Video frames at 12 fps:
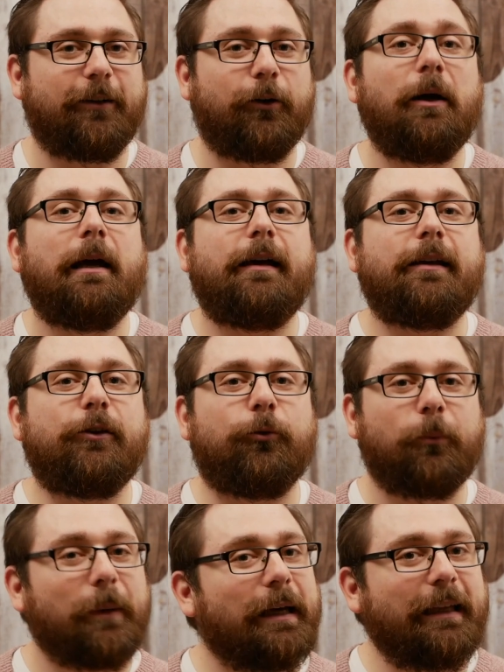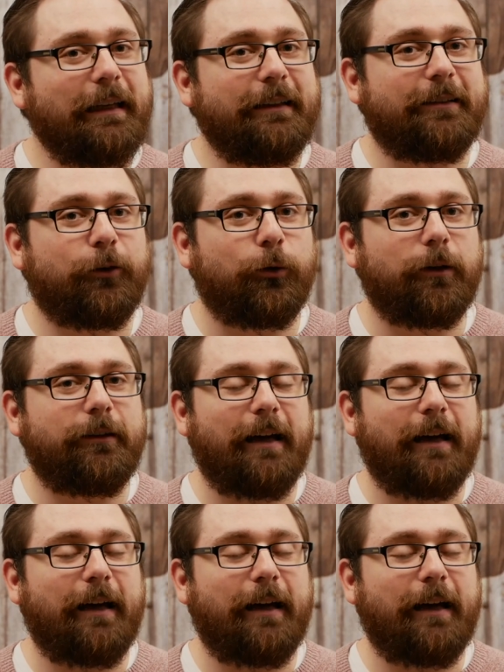So you really need to cool it